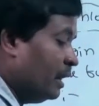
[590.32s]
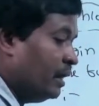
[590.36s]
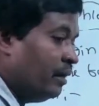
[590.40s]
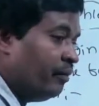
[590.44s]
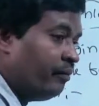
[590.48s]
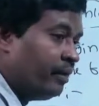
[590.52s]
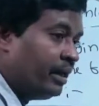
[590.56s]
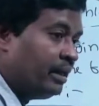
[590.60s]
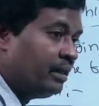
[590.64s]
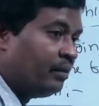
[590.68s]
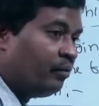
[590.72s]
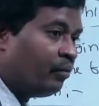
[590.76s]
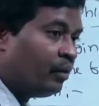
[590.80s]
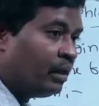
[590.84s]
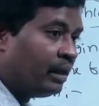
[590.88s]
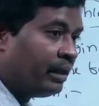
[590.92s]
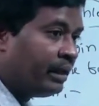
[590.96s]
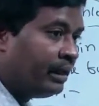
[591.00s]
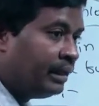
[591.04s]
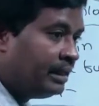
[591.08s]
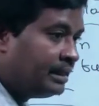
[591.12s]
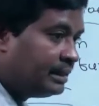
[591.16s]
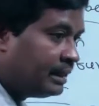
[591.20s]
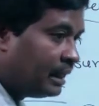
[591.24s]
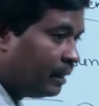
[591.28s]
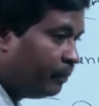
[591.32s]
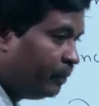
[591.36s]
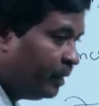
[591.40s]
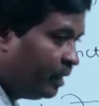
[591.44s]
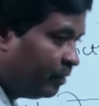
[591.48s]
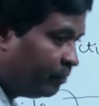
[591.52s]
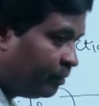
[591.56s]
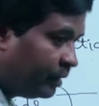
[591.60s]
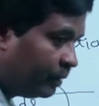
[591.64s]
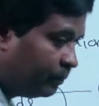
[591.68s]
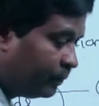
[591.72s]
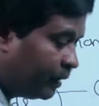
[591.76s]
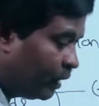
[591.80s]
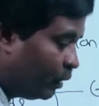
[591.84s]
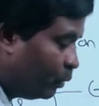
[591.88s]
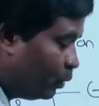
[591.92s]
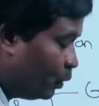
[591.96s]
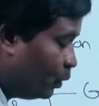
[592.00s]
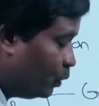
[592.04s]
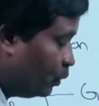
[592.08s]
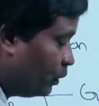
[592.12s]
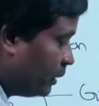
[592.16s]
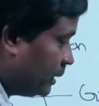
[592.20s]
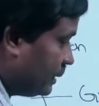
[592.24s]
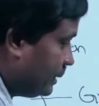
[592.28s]
When the water is coming from the
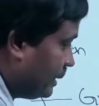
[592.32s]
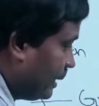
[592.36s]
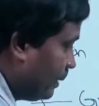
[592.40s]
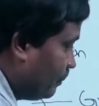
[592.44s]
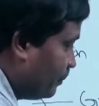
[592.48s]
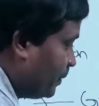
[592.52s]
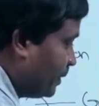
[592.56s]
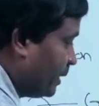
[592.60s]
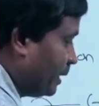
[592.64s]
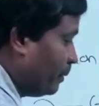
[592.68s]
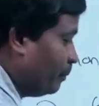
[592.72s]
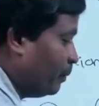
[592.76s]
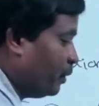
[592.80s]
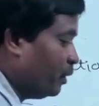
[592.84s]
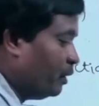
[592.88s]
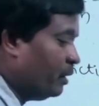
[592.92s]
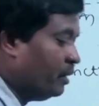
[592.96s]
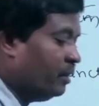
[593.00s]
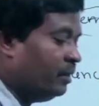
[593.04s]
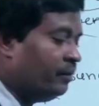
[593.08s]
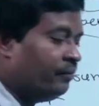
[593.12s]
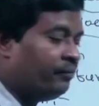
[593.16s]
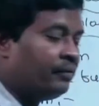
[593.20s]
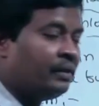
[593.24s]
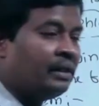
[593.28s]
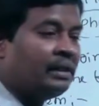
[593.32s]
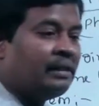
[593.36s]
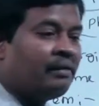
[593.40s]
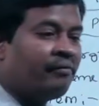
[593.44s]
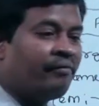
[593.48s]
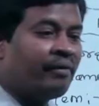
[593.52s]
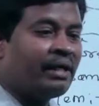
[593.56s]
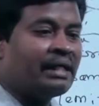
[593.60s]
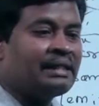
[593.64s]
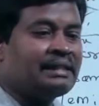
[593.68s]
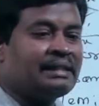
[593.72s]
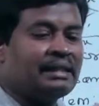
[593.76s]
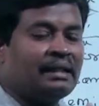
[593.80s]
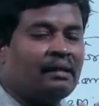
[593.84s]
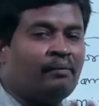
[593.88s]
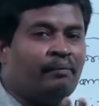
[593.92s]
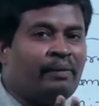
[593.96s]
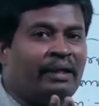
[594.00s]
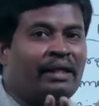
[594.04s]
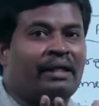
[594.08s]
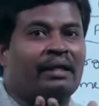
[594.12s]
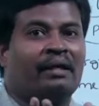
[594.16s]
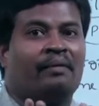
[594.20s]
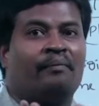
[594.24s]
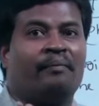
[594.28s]
root to the stem to the leaf, vessel
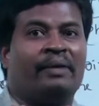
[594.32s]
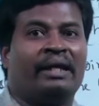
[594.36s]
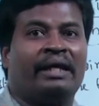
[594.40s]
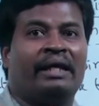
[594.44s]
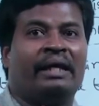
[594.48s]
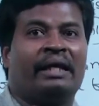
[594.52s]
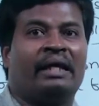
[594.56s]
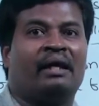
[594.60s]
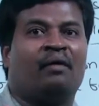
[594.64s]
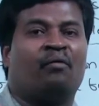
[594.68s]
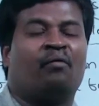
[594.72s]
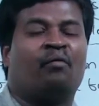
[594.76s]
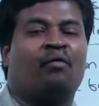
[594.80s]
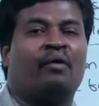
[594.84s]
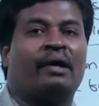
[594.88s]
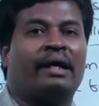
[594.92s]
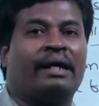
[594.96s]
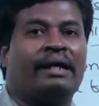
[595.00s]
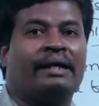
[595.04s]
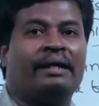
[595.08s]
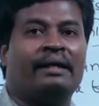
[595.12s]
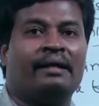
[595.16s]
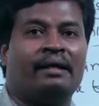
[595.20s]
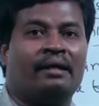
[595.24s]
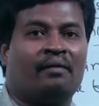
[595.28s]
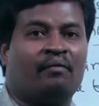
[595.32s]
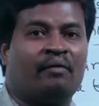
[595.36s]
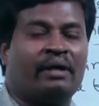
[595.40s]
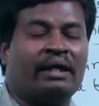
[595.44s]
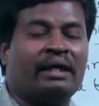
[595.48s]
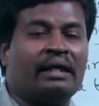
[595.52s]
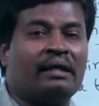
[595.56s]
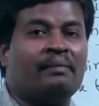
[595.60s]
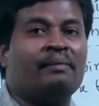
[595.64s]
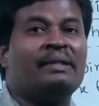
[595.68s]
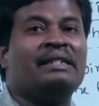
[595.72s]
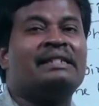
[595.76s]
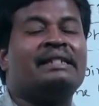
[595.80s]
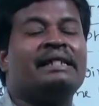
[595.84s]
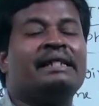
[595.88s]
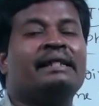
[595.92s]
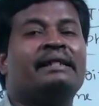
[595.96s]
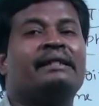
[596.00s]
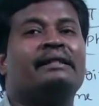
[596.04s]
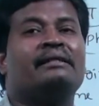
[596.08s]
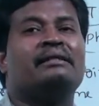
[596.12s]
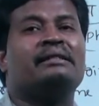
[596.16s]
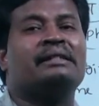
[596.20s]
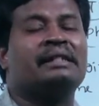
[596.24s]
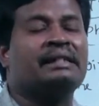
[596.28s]
become a wider. Wider means
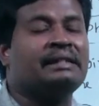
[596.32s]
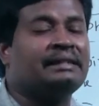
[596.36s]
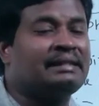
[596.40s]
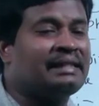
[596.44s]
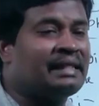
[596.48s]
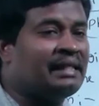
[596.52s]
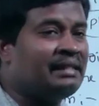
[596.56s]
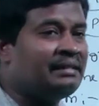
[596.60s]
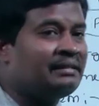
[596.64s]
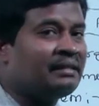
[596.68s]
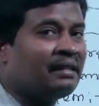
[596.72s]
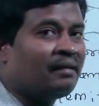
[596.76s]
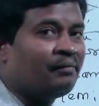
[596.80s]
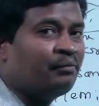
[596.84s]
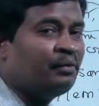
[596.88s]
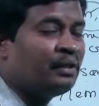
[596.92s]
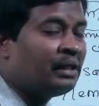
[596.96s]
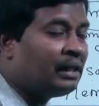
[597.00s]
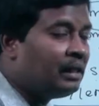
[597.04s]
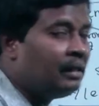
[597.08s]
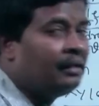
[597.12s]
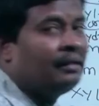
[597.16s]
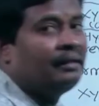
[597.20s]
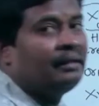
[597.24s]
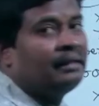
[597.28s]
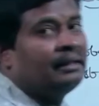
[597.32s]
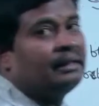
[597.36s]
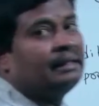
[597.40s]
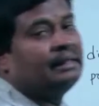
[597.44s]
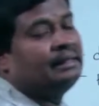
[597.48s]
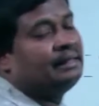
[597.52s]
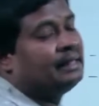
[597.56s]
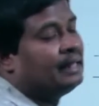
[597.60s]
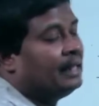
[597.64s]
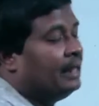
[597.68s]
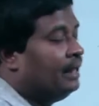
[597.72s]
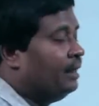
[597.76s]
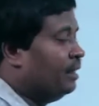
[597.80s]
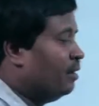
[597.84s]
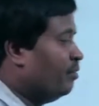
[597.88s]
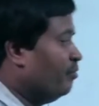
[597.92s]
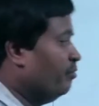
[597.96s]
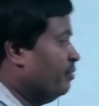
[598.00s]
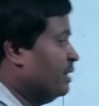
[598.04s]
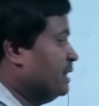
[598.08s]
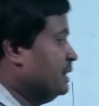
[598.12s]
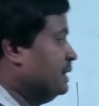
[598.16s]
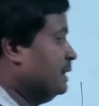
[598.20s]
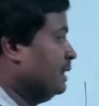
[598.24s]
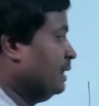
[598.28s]
increasing size of the xylem
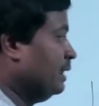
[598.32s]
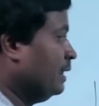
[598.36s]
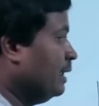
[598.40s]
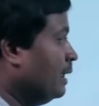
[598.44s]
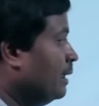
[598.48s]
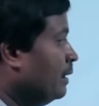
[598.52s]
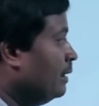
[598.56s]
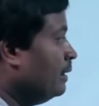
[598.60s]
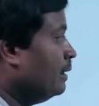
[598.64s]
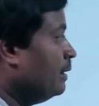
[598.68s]
vessel.